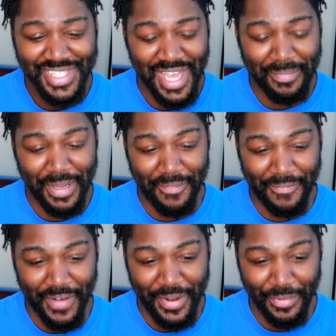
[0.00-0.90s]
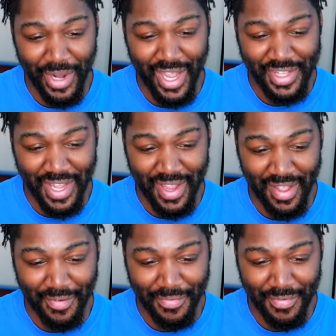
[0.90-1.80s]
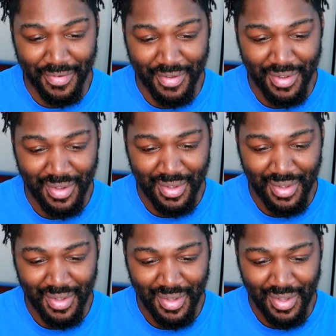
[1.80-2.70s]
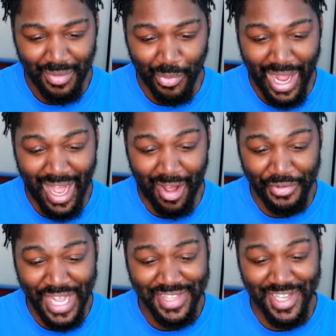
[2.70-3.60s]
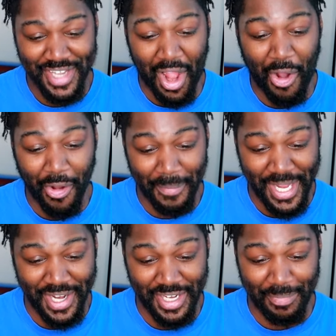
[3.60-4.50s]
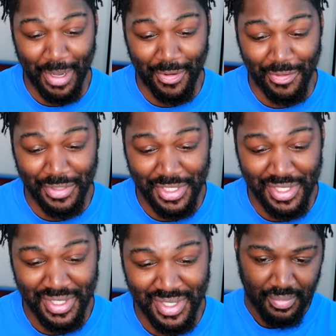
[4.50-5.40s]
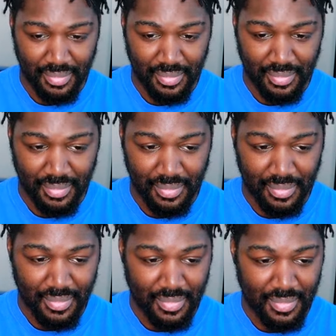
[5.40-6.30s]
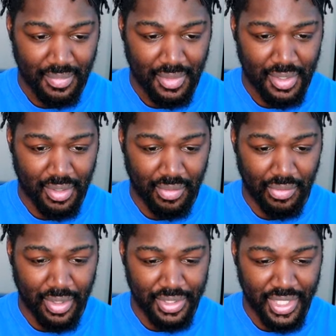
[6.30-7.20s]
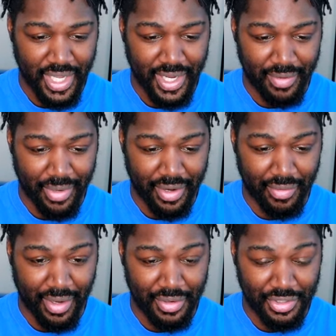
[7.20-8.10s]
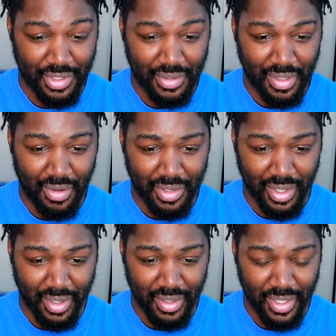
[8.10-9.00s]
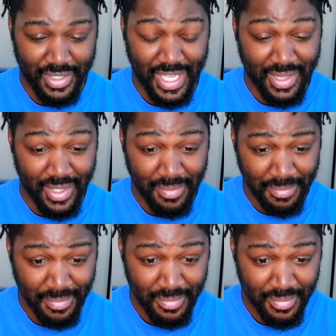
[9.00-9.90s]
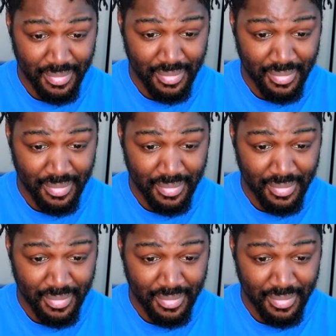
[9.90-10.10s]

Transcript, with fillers: That's gotta be a fun ride to have. Wow, not the dog being in the pose. So where's that at? Right around this? Okay, is that them?